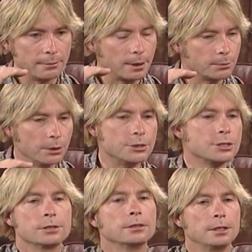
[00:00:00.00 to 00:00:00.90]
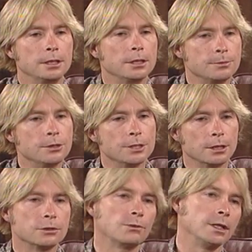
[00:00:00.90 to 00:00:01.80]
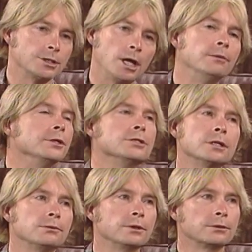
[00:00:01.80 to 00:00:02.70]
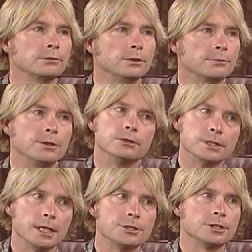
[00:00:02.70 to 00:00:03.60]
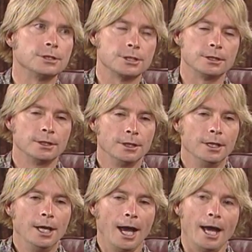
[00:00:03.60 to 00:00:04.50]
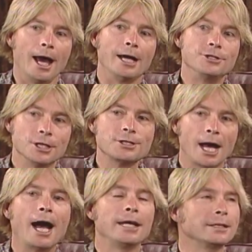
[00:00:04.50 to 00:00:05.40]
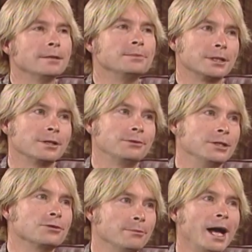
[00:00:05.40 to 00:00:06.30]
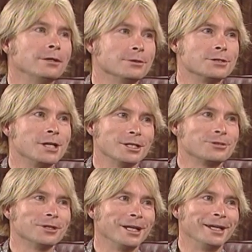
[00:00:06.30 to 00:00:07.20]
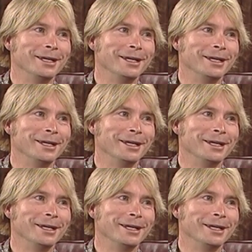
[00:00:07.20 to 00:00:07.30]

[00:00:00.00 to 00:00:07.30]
approach his music as well as all music with pure intentions. And I just hiked up the Cathedral Mountains yesterday.